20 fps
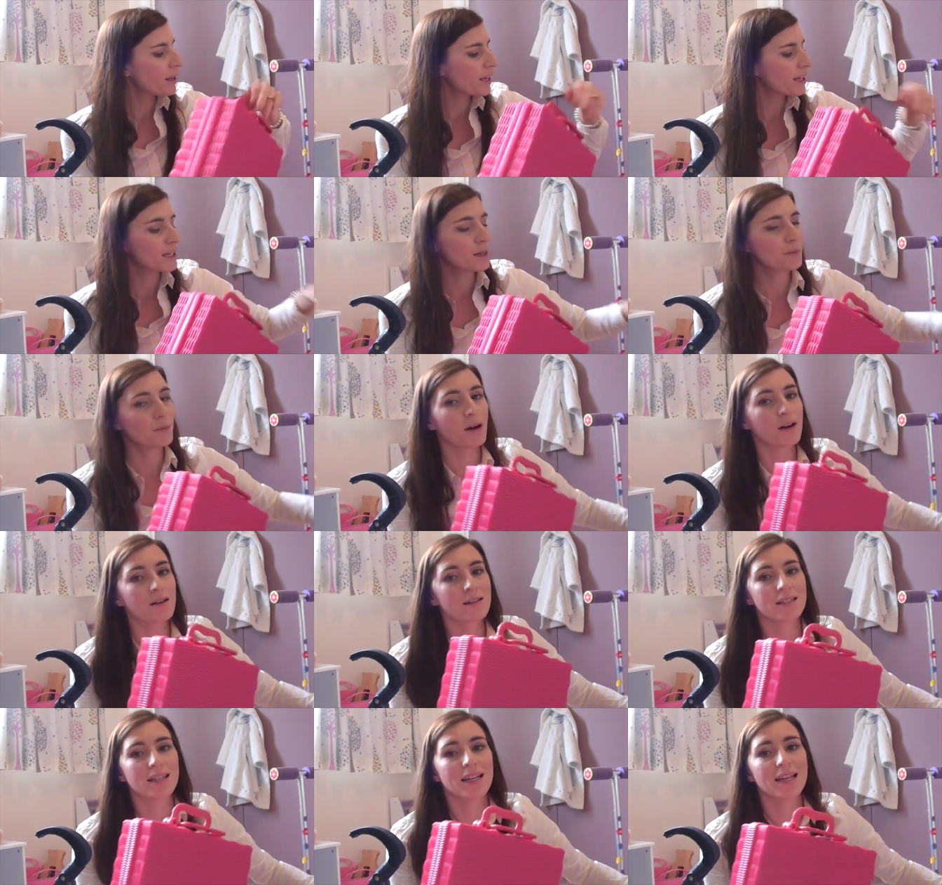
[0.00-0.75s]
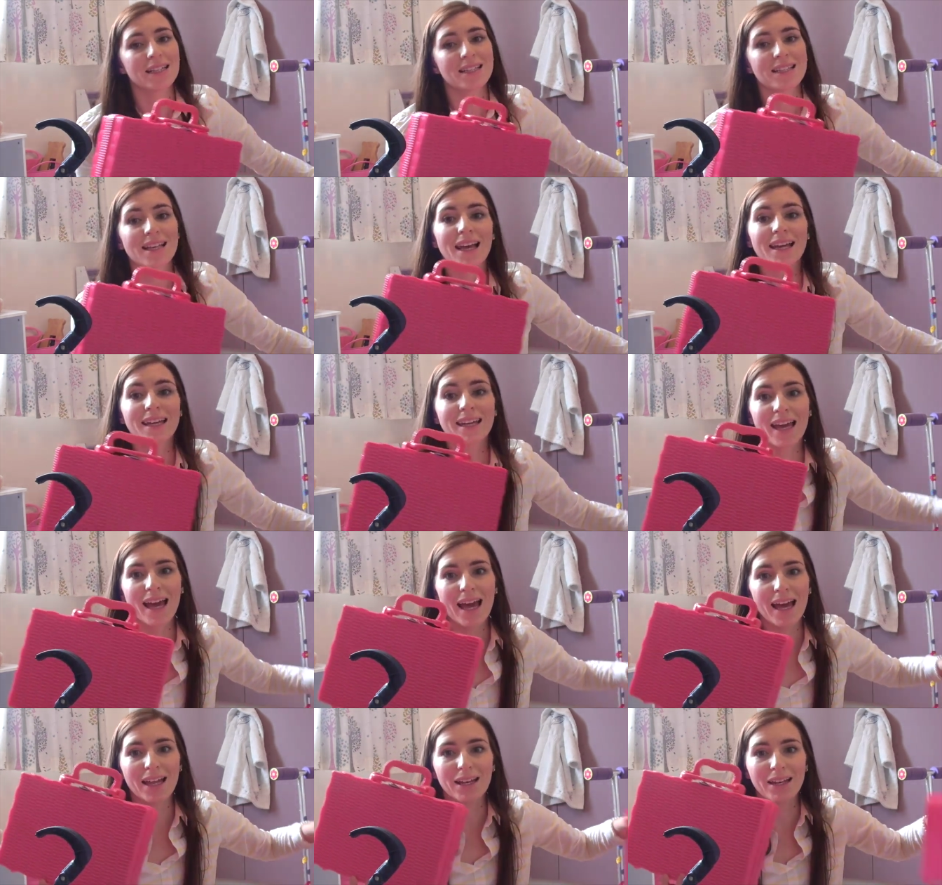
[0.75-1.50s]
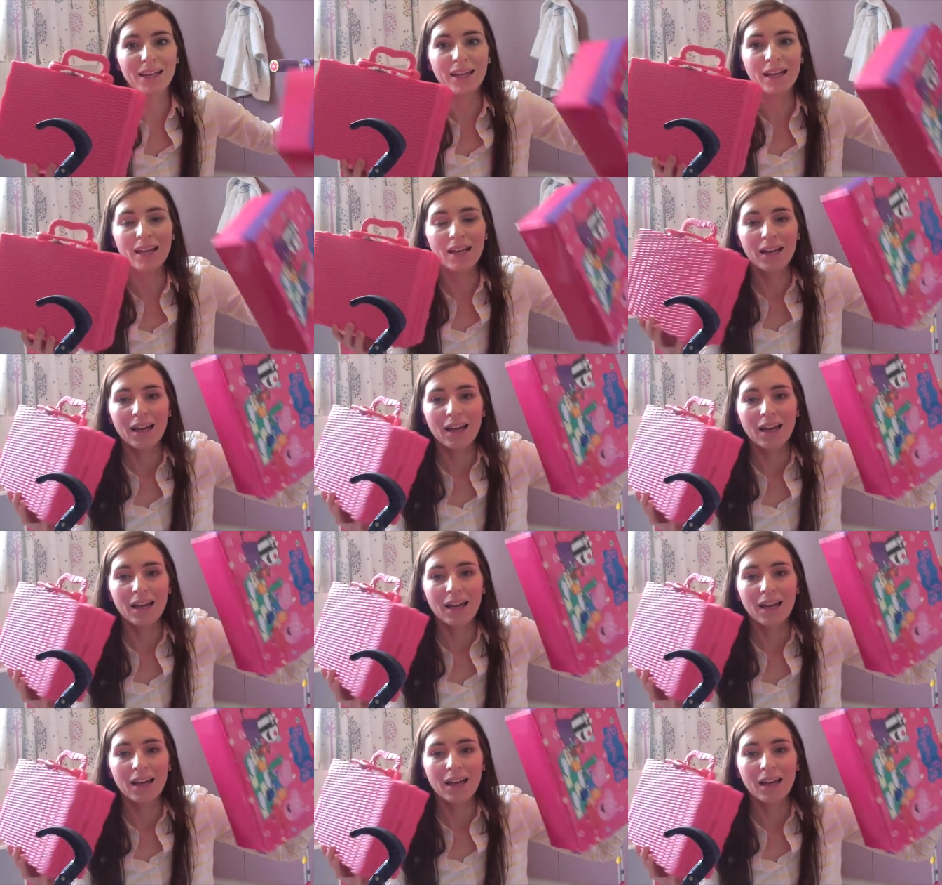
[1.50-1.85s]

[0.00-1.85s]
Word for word: picnic baskets again